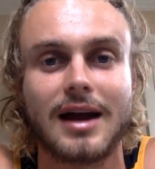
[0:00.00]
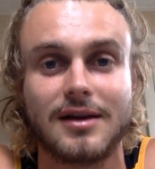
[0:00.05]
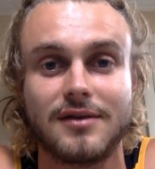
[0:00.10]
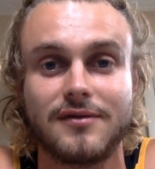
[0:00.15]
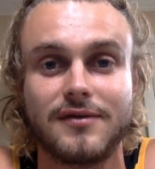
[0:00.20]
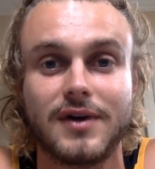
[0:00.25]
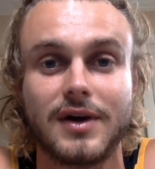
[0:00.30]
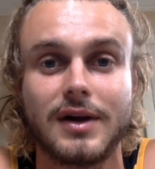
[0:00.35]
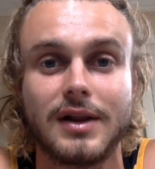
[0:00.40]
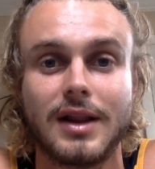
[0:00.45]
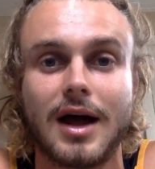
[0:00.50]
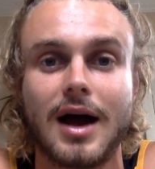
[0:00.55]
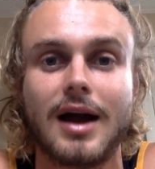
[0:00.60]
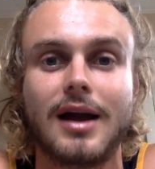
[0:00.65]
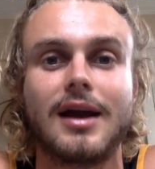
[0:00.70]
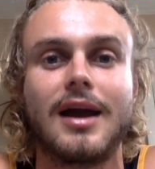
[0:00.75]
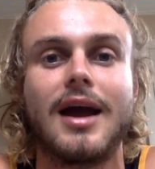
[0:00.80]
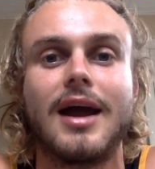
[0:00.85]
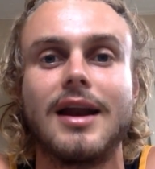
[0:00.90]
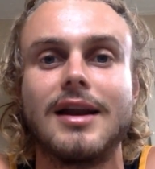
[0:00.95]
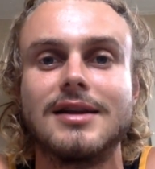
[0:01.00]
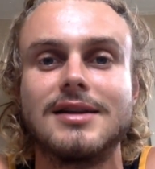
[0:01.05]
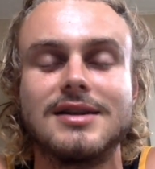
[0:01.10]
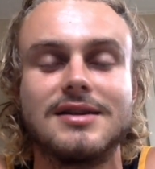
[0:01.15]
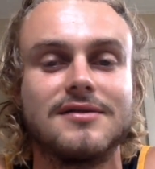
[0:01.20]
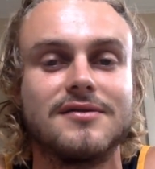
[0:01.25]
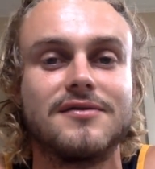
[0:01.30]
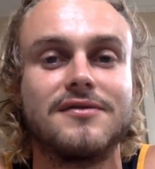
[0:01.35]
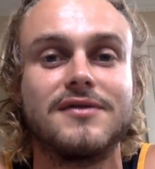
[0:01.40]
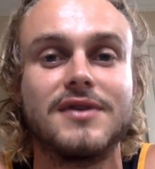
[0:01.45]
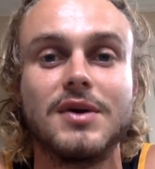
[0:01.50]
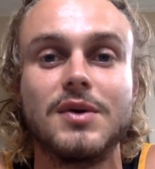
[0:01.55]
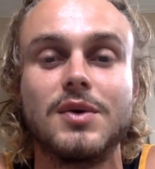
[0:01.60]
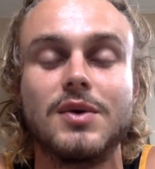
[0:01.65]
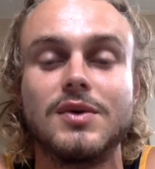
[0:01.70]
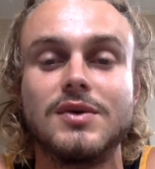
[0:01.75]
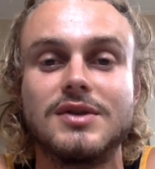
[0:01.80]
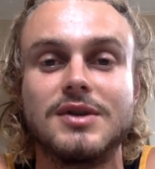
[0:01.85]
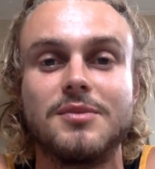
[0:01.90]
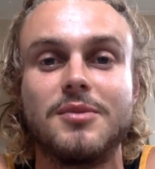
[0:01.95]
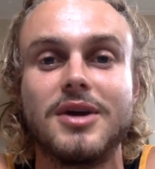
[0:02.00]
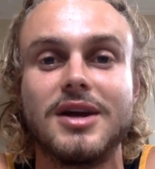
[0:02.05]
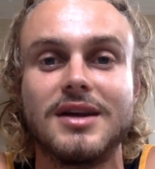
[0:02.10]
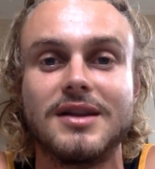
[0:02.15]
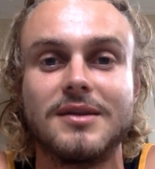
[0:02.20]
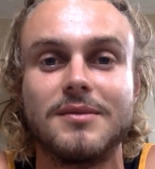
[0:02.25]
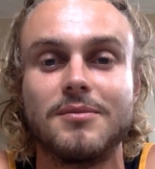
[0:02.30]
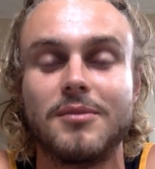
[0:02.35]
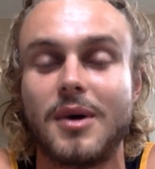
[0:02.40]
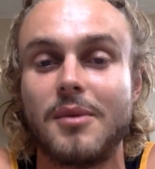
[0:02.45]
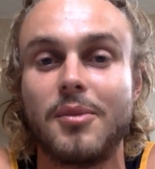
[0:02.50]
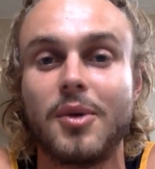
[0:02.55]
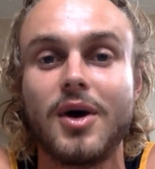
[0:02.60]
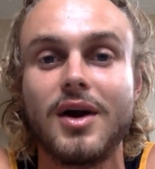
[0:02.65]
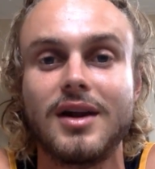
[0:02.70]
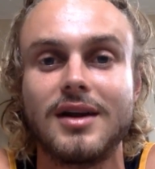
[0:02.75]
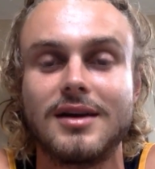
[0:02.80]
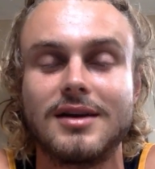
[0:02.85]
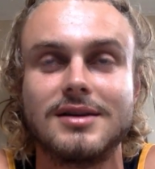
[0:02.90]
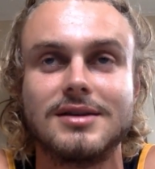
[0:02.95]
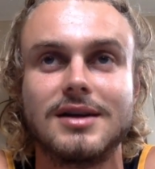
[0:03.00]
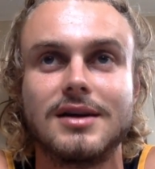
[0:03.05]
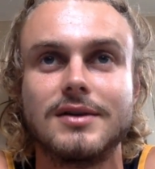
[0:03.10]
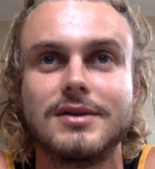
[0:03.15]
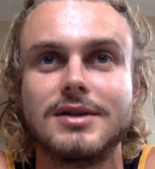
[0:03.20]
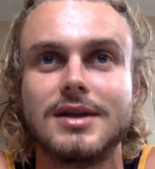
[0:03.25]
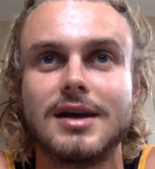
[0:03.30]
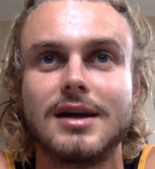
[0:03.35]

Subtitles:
It felt like, and it didn't feel good to be in my body because I